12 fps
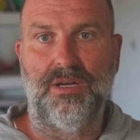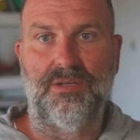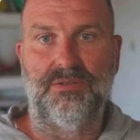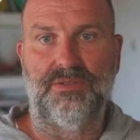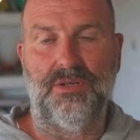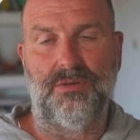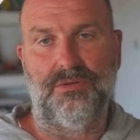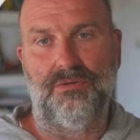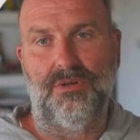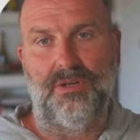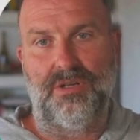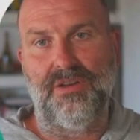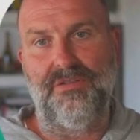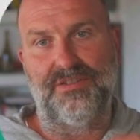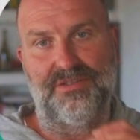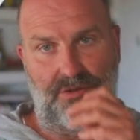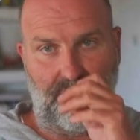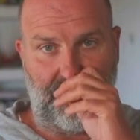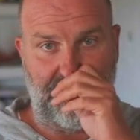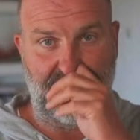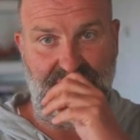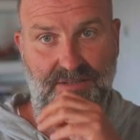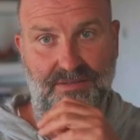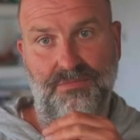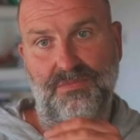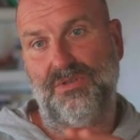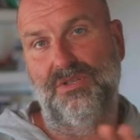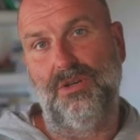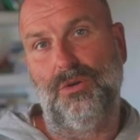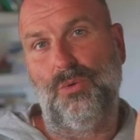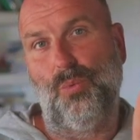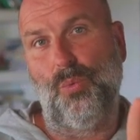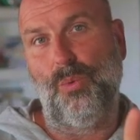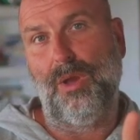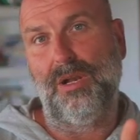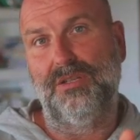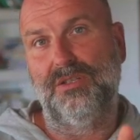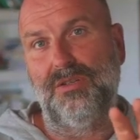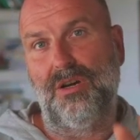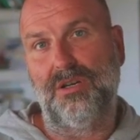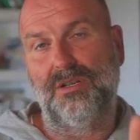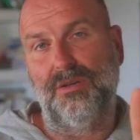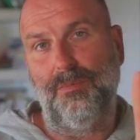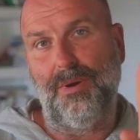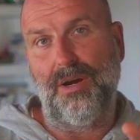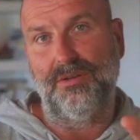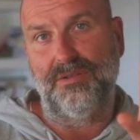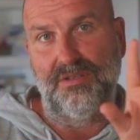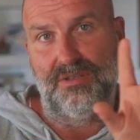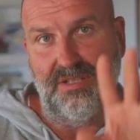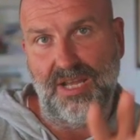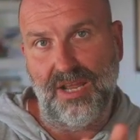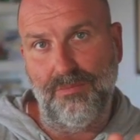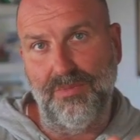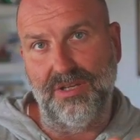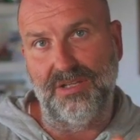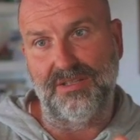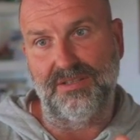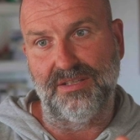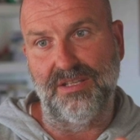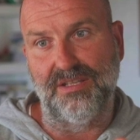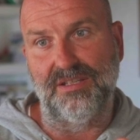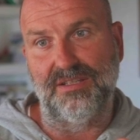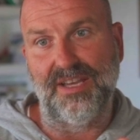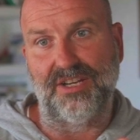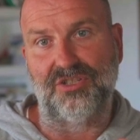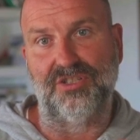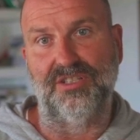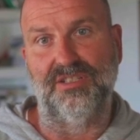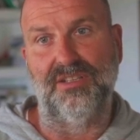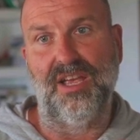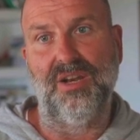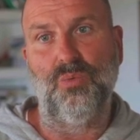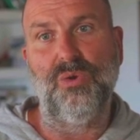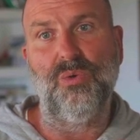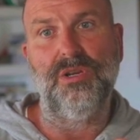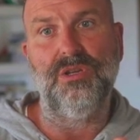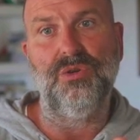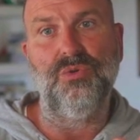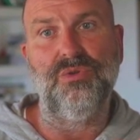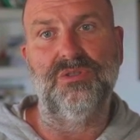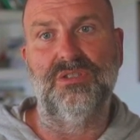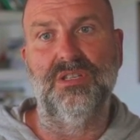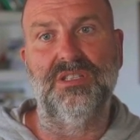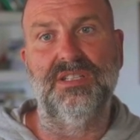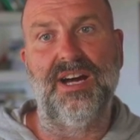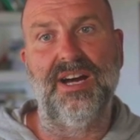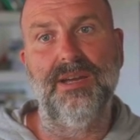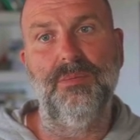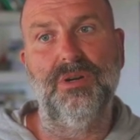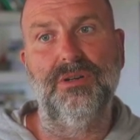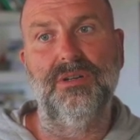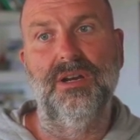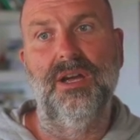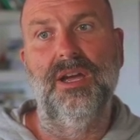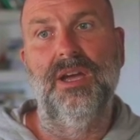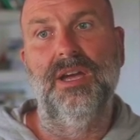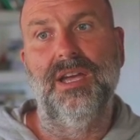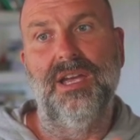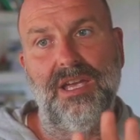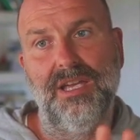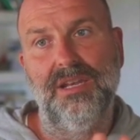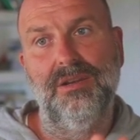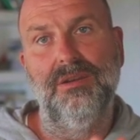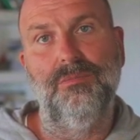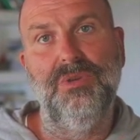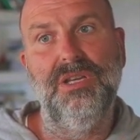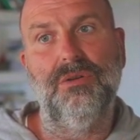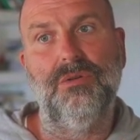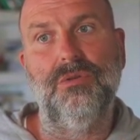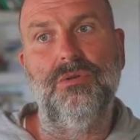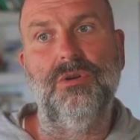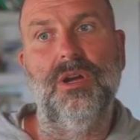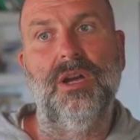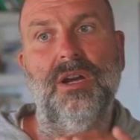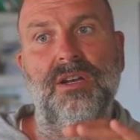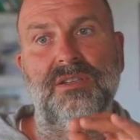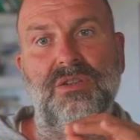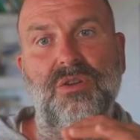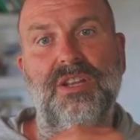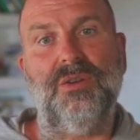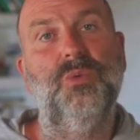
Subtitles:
So give us your idea. So we'll talk about 10 minutes in the section, and we will use the timer in Miro so that